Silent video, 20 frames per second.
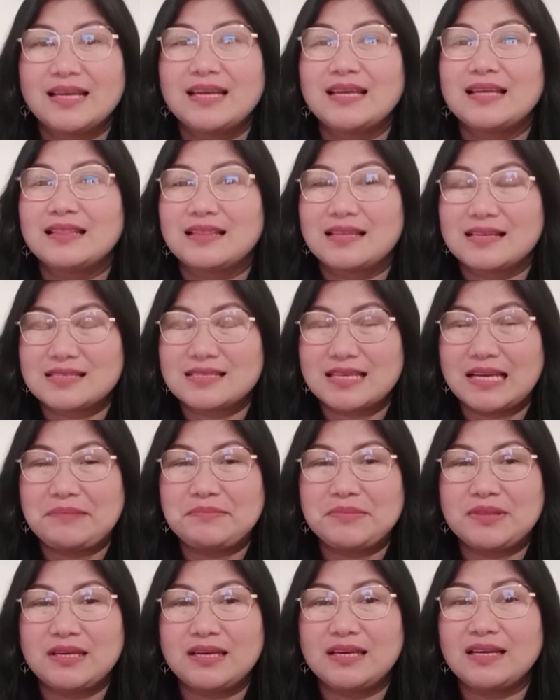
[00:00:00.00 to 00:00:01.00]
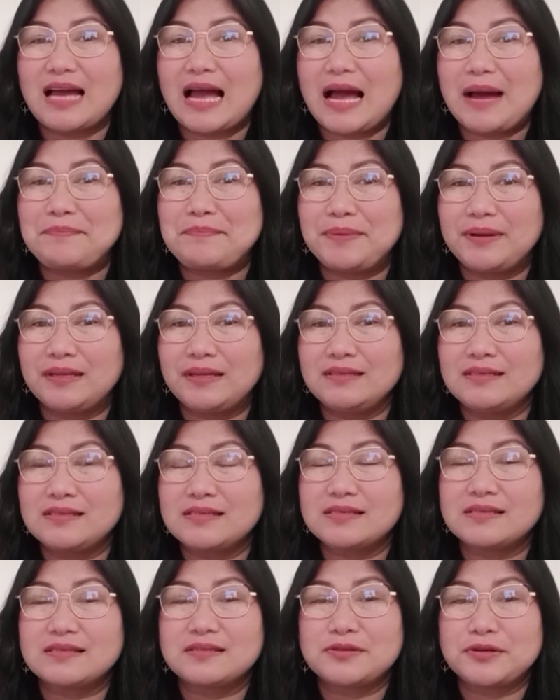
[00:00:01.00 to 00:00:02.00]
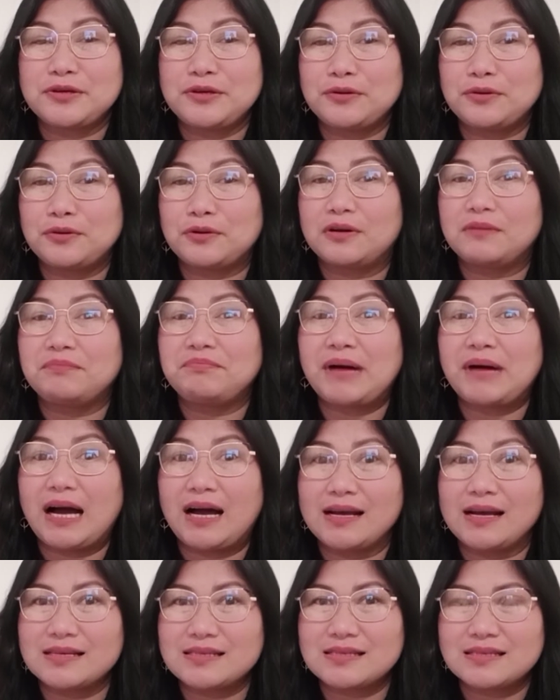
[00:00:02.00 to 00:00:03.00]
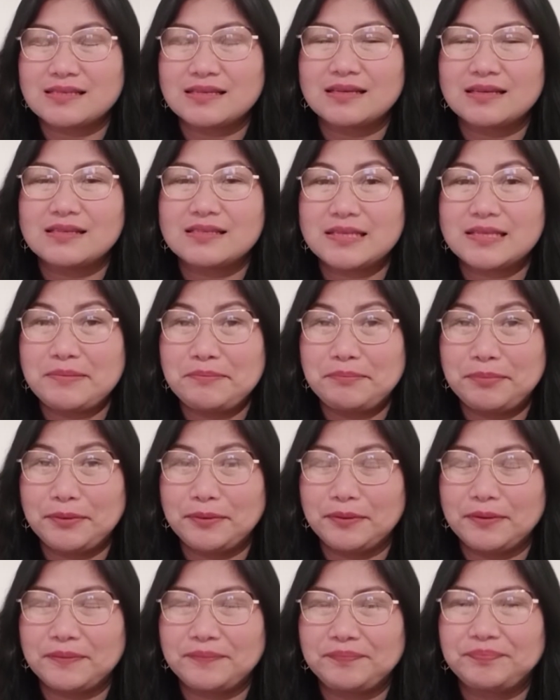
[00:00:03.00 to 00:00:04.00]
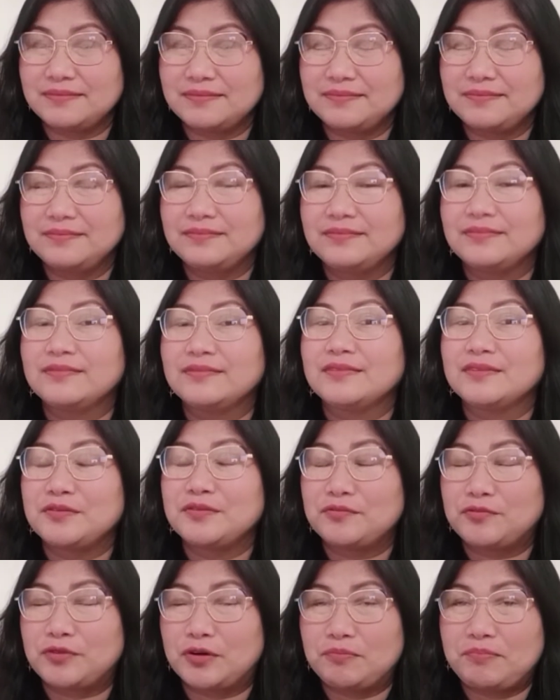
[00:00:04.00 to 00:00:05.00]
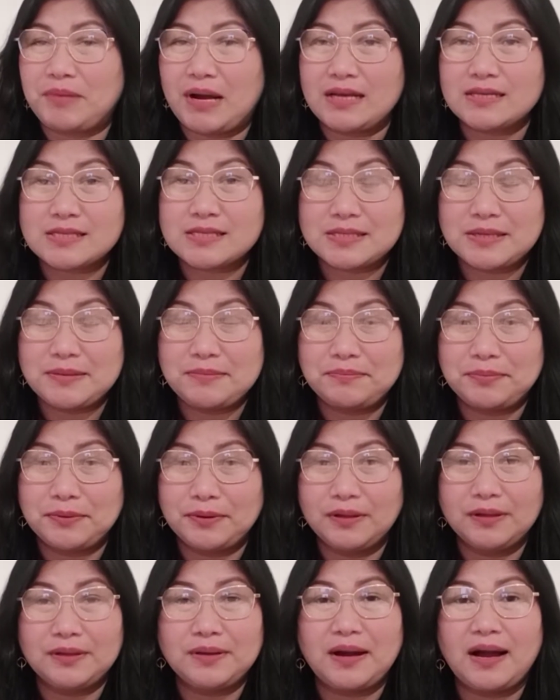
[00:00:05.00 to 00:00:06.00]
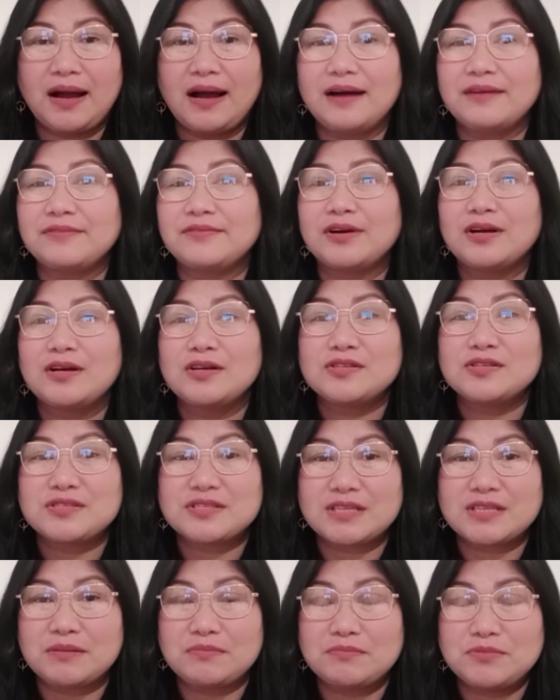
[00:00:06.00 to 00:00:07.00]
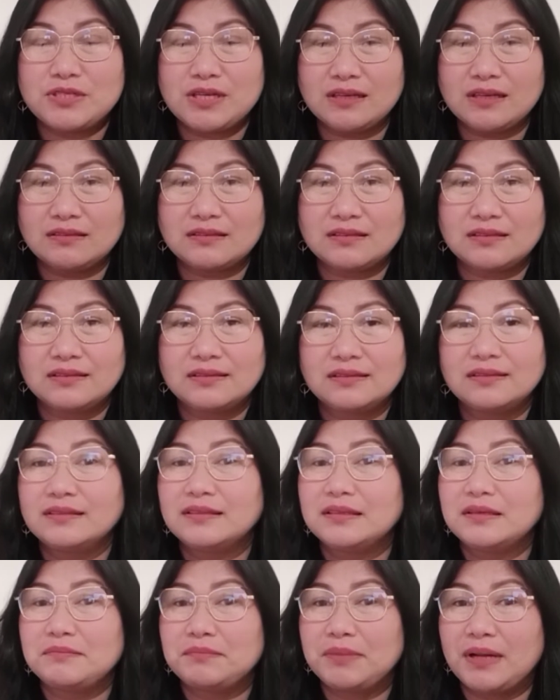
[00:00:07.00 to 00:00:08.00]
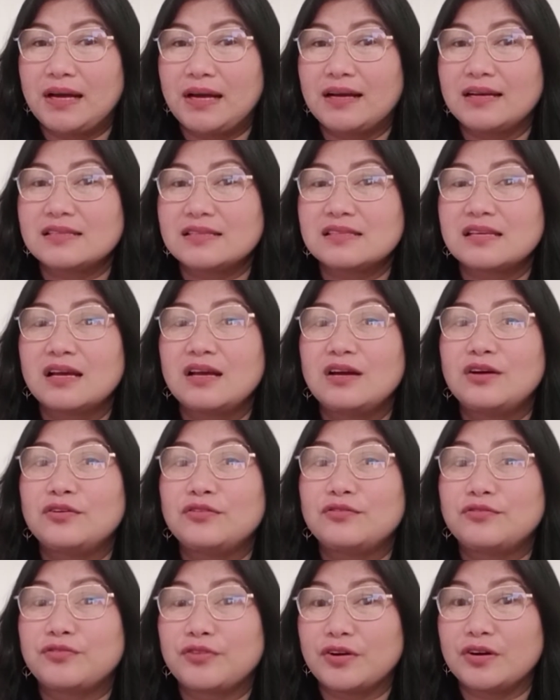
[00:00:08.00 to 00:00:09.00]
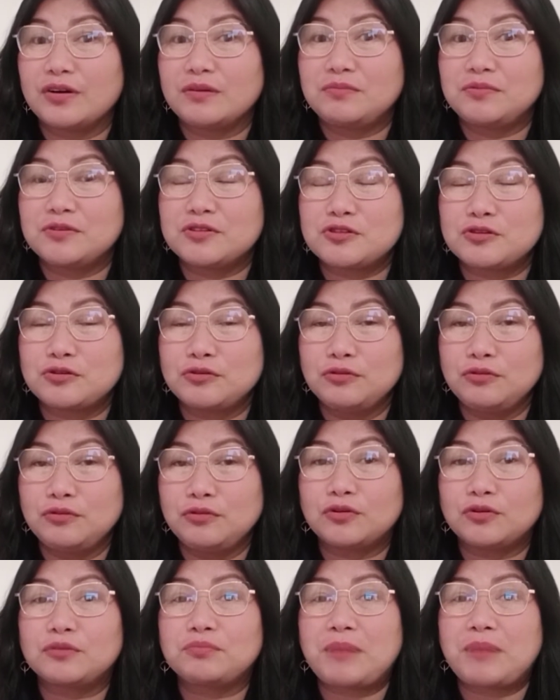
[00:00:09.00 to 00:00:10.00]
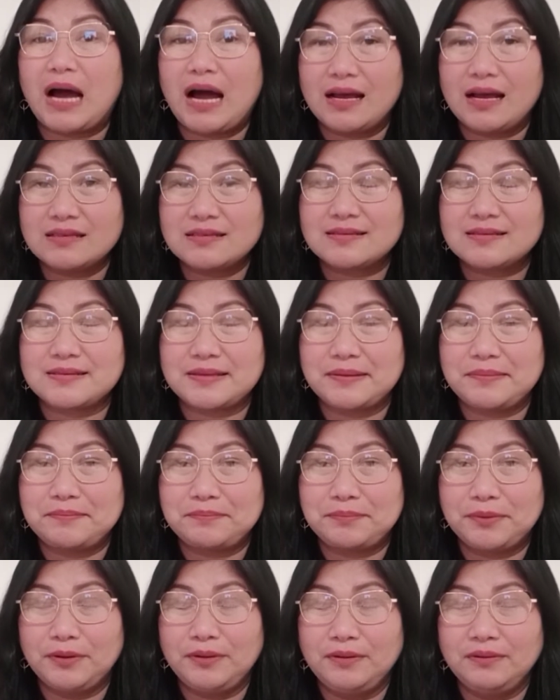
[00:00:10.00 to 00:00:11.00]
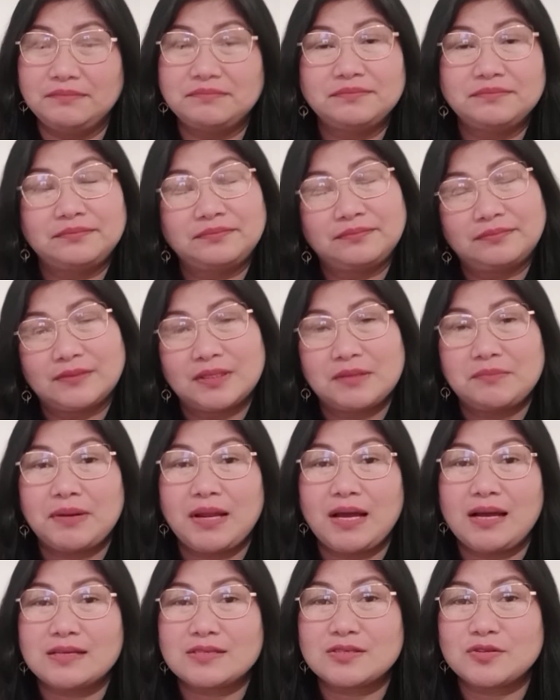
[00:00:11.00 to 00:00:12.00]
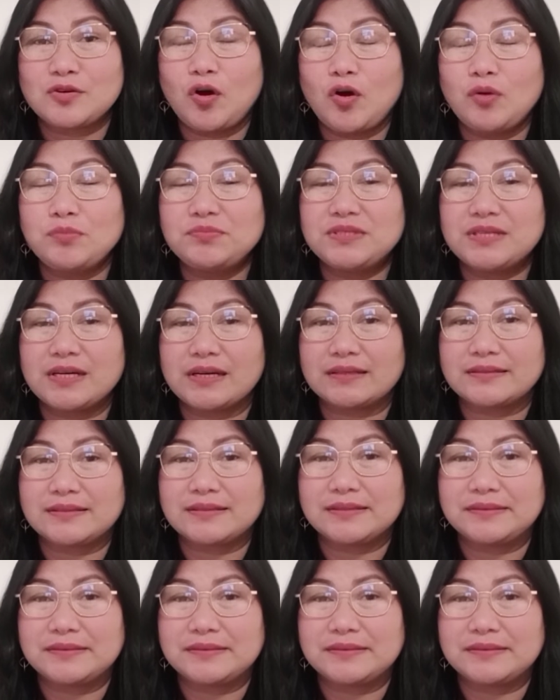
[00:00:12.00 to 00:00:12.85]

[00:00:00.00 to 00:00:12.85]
The same thing happens to your past simple. For past simple, you have subject plus verb 2 or past simple plus object.